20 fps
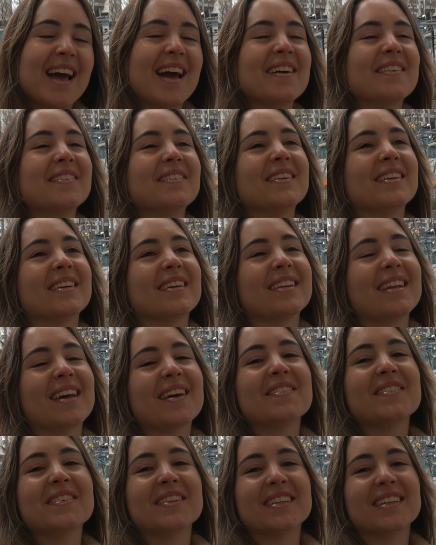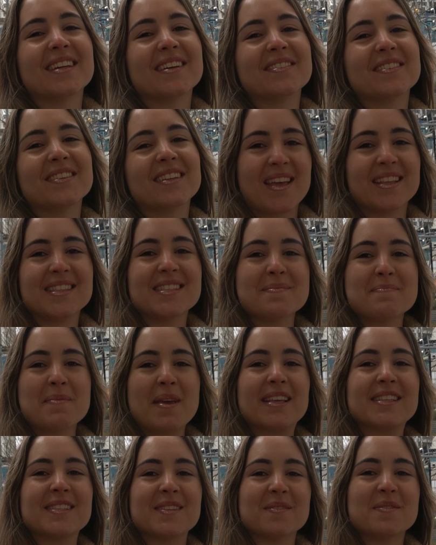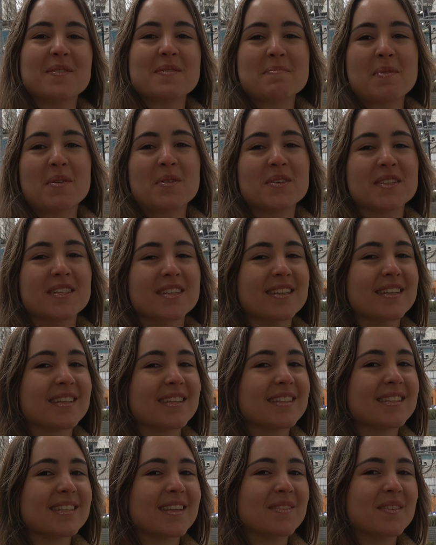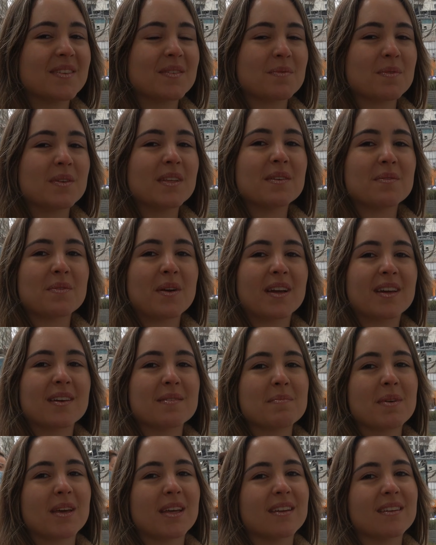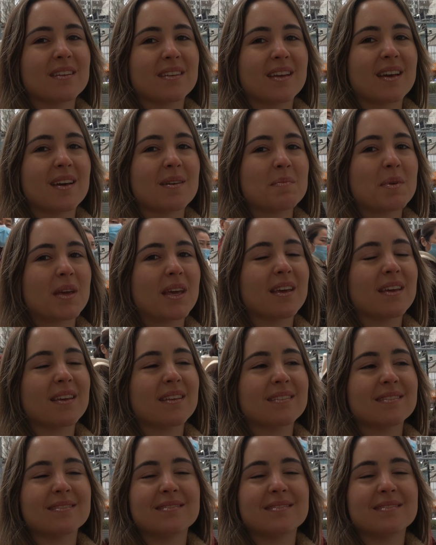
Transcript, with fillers: I would, I would, I would. It's a mix of emotions. I would mm. really recommend coming.